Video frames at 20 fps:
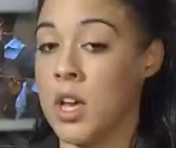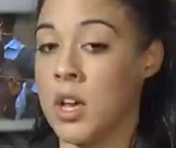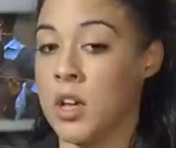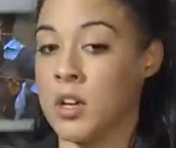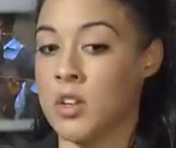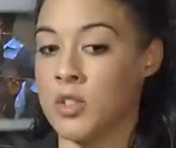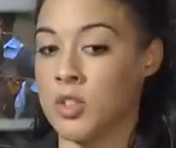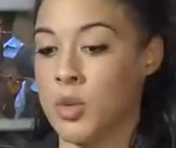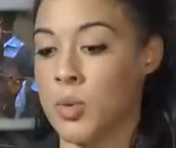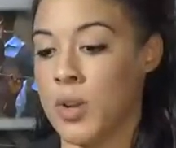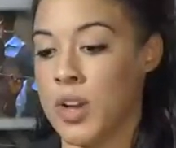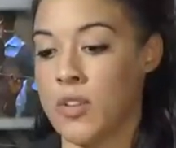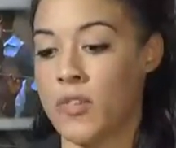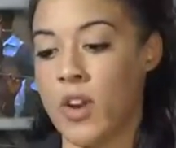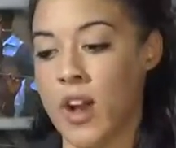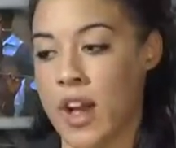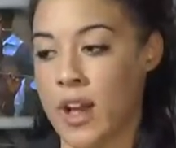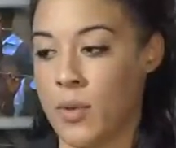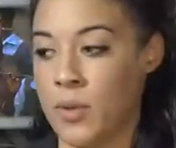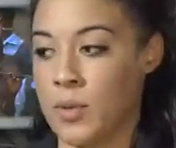so whenever
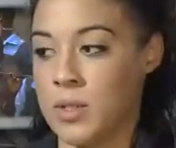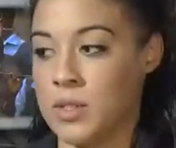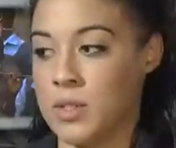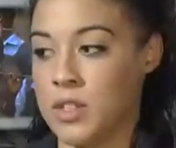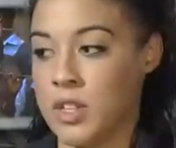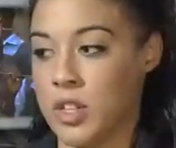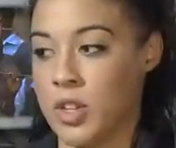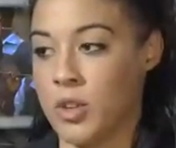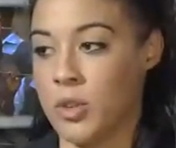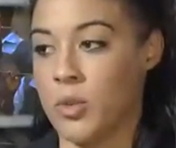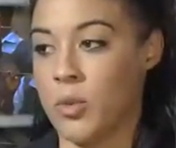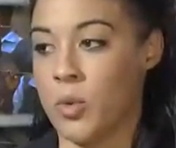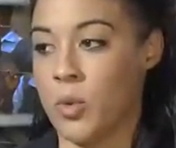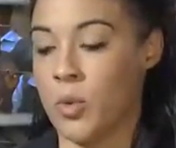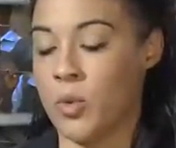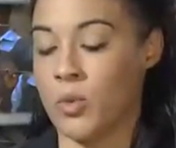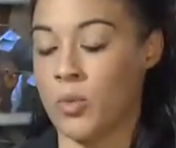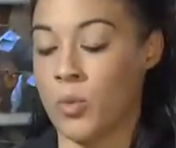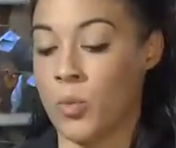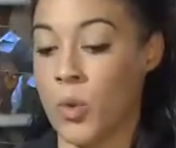I was, you know,
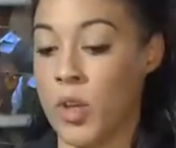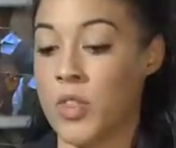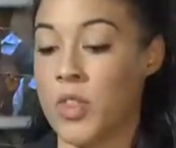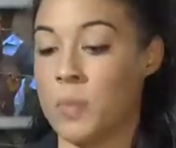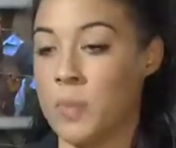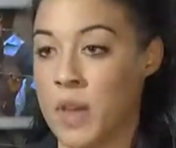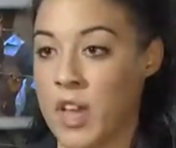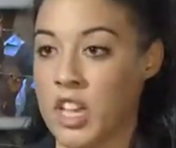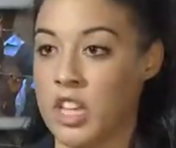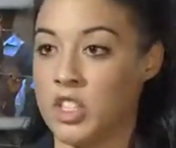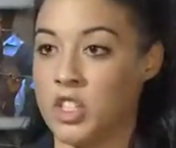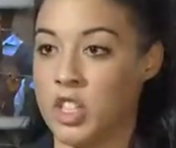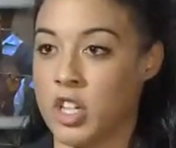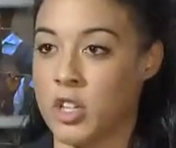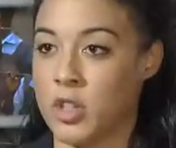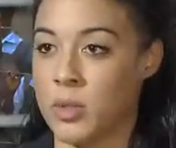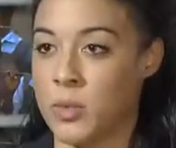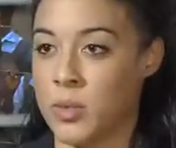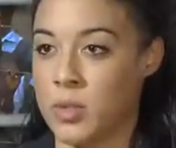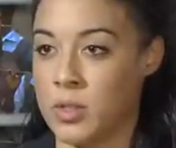with a
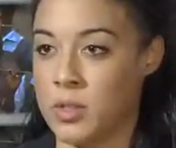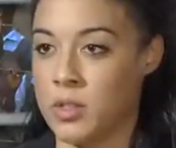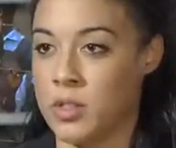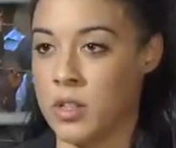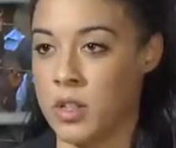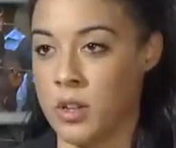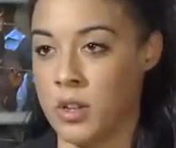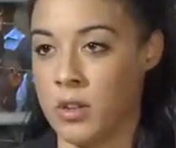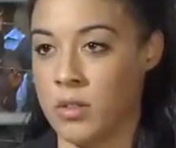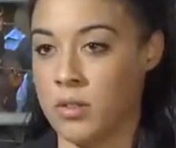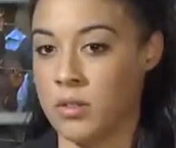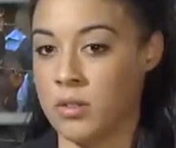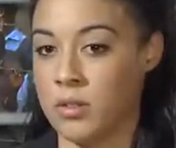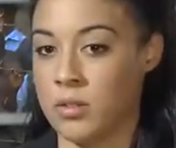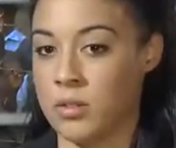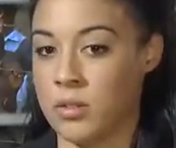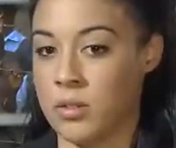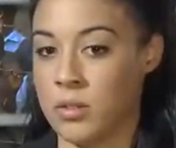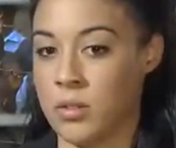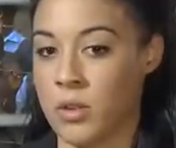patient who was, you know,
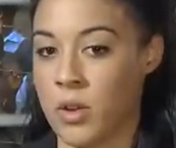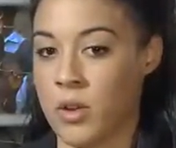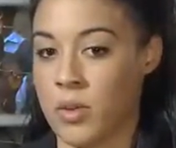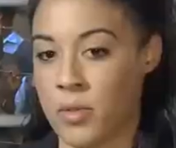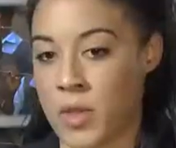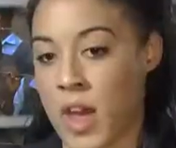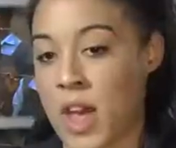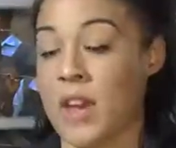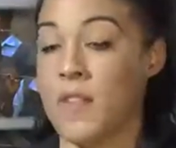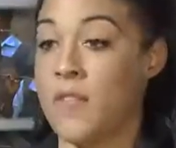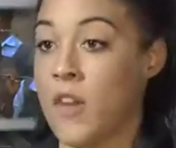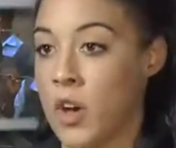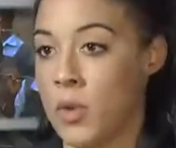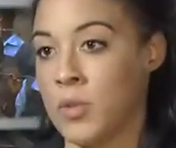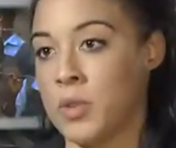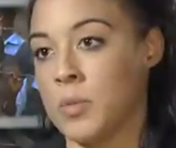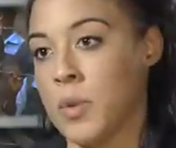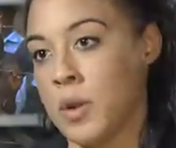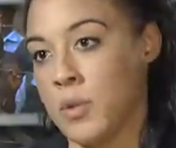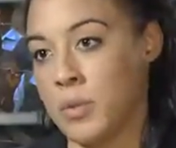that I felt
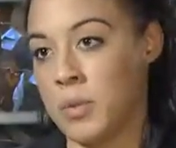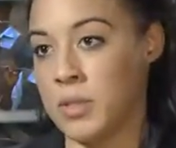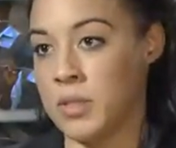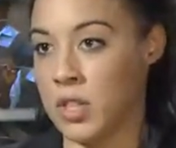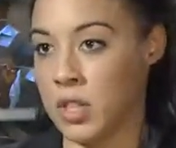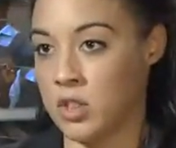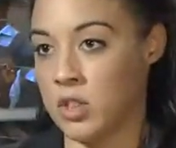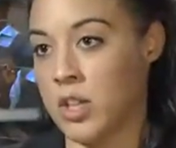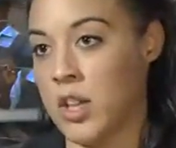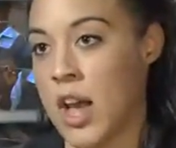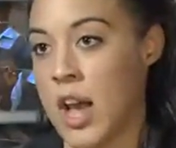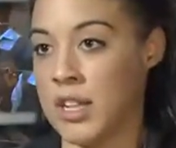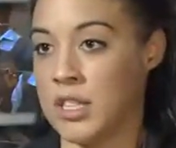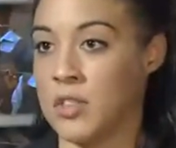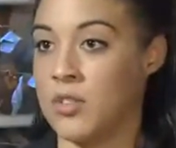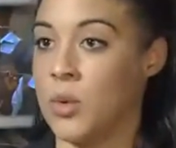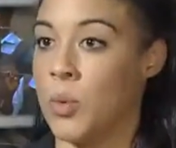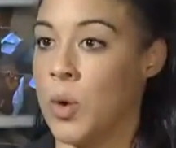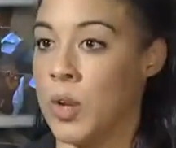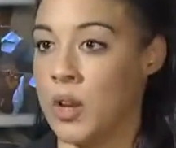was probably sexually
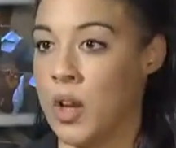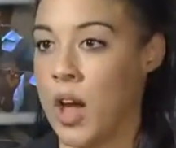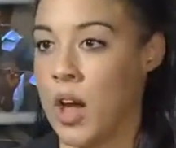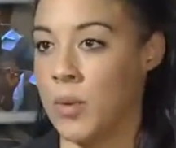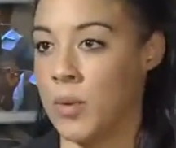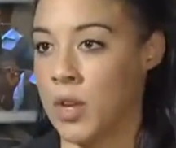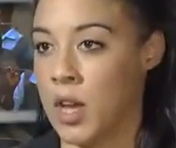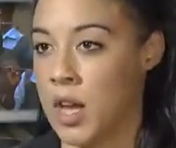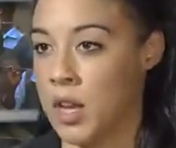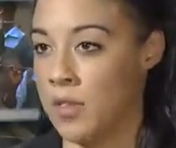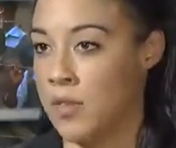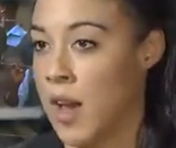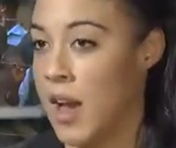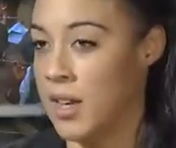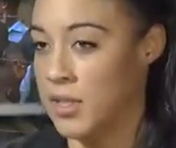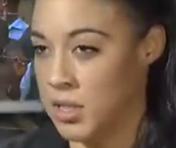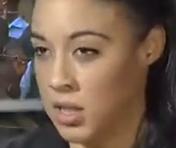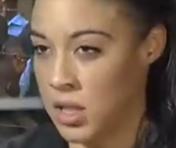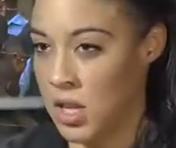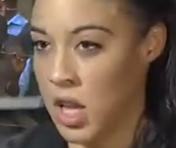active or whatnot, I would kind of
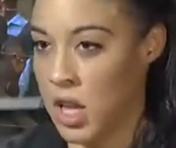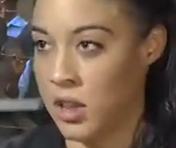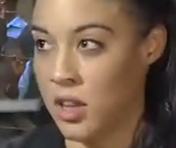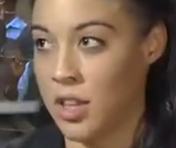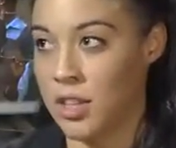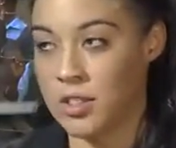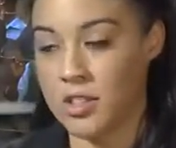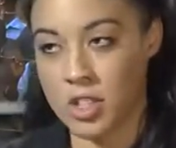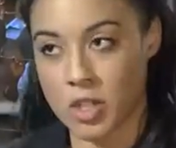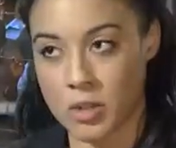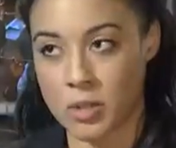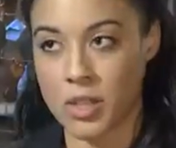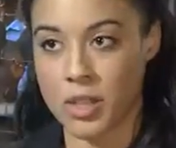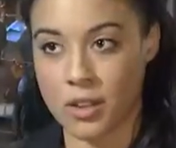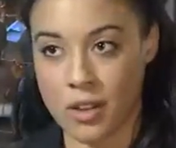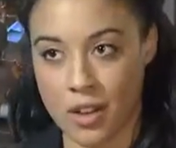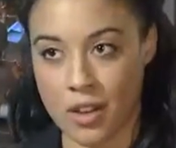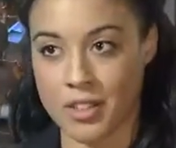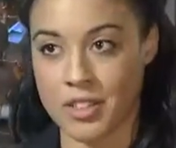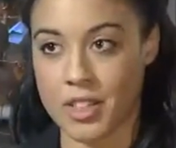ask at the end, like, do you
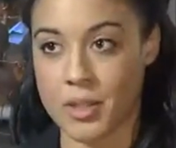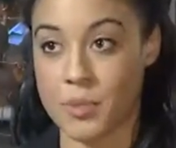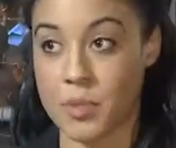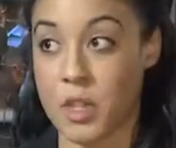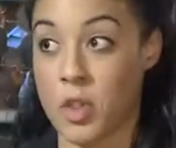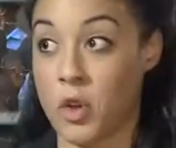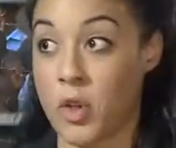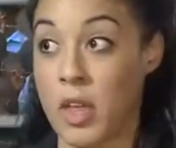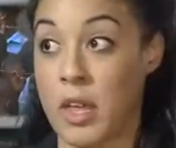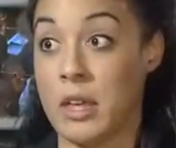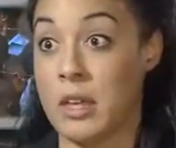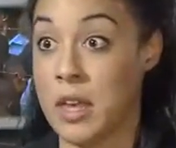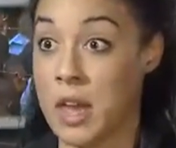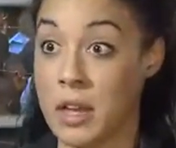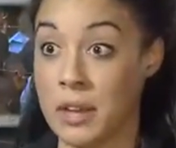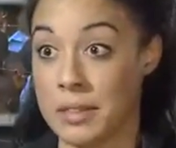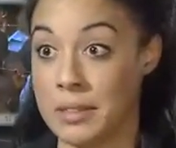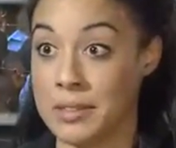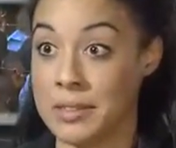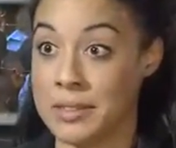need condoms? And they're like,
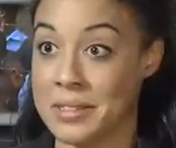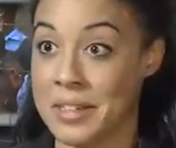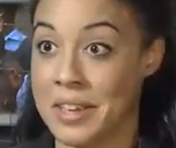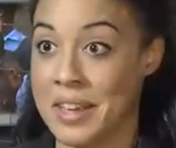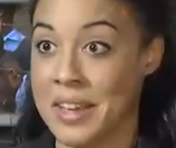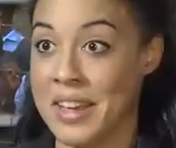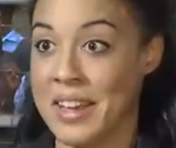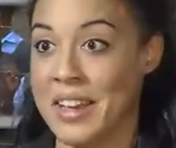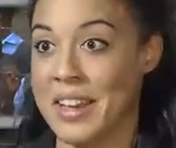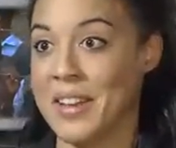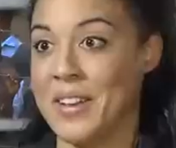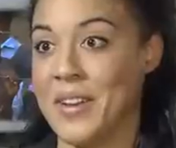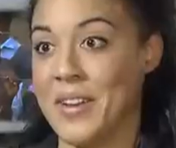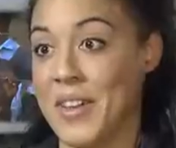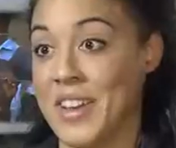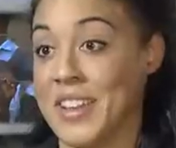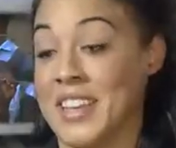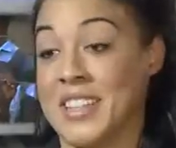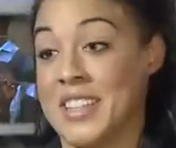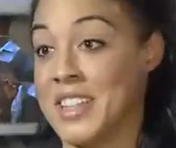yes. You know,
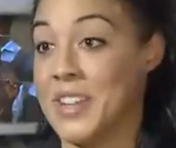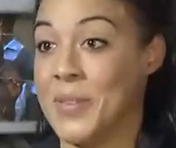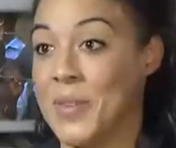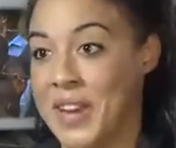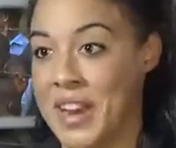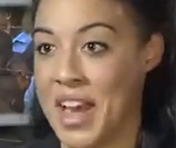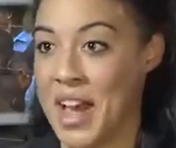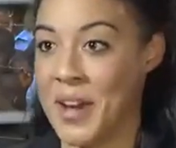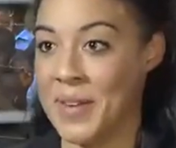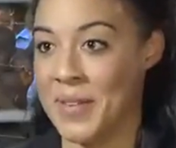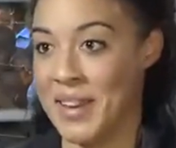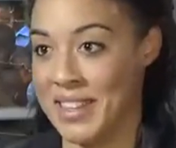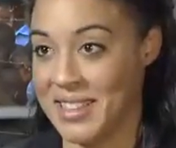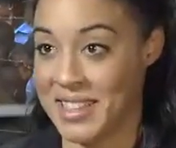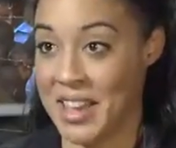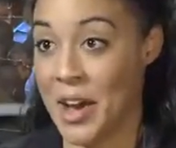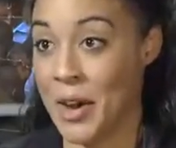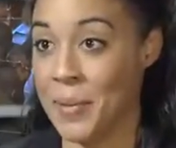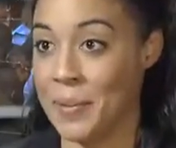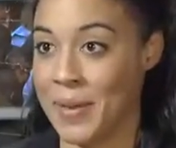like they didn't want to outright
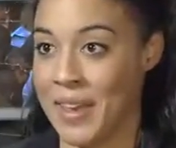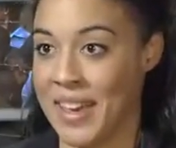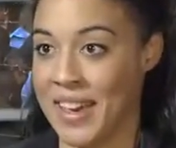tell me